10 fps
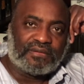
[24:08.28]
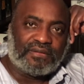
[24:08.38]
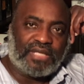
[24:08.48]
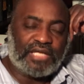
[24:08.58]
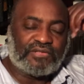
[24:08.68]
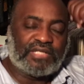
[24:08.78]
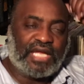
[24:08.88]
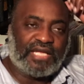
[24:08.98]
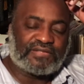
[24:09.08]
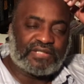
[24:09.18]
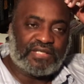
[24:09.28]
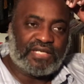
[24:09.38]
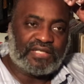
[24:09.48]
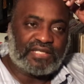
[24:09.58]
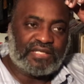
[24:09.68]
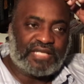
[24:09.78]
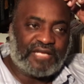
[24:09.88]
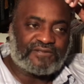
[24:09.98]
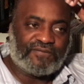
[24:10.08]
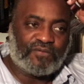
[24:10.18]
It takes
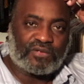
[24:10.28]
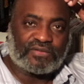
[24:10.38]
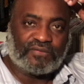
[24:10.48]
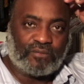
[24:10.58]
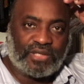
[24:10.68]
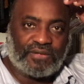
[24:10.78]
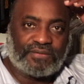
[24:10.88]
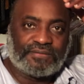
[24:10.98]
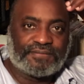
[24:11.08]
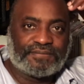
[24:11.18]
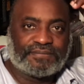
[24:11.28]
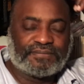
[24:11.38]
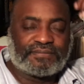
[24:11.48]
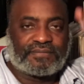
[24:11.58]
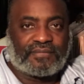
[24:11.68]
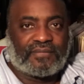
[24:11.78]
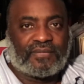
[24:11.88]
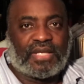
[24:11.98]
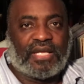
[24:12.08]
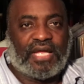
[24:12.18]
a force of will,
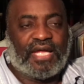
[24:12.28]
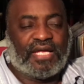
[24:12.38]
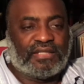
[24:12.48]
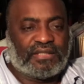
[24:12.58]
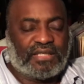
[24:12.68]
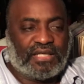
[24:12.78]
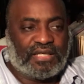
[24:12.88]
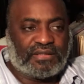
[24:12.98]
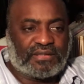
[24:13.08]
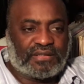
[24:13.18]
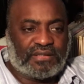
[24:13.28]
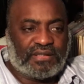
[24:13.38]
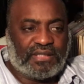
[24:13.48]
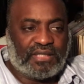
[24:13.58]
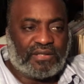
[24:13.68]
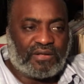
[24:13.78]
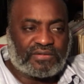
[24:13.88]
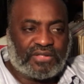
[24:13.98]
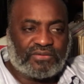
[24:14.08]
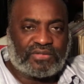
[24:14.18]
and it
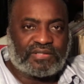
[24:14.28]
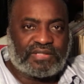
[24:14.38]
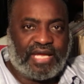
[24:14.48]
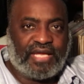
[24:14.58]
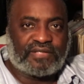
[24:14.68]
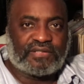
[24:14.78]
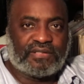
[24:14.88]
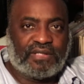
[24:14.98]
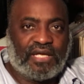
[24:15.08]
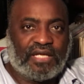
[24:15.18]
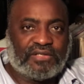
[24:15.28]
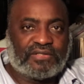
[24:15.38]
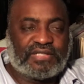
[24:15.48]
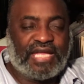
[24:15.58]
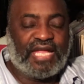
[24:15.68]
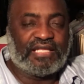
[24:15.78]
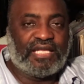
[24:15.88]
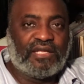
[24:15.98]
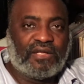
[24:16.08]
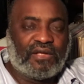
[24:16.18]
also just takes understanding
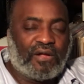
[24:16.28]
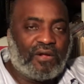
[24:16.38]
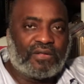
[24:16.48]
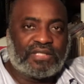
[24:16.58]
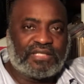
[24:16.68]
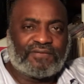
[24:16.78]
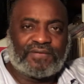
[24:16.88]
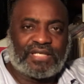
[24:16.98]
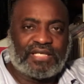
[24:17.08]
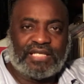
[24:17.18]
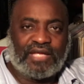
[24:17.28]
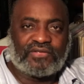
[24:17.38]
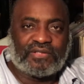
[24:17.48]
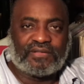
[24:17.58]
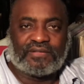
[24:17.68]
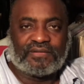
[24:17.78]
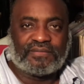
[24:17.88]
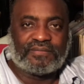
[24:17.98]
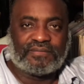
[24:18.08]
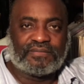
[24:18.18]
all the different connections.
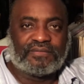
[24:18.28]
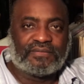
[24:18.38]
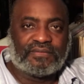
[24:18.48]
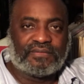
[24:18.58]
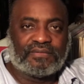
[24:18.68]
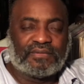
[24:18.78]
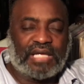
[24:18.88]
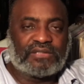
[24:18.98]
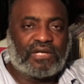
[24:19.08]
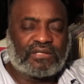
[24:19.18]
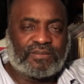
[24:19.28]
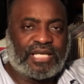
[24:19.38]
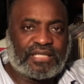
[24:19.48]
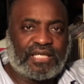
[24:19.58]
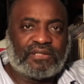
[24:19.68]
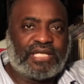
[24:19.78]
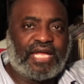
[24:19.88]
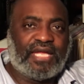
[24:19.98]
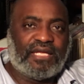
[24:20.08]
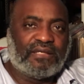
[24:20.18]
I talked about the other
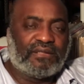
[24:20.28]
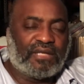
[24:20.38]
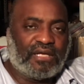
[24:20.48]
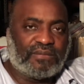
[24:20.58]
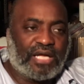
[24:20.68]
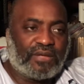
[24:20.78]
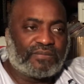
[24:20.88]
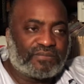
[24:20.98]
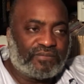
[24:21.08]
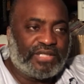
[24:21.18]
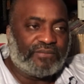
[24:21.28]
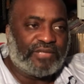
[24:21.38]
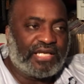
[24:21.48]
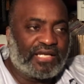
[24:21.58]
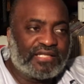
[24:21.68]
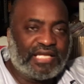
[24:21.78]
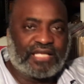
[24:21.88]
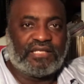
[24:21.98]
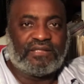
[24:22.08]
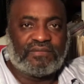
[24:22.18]
day how we get connected,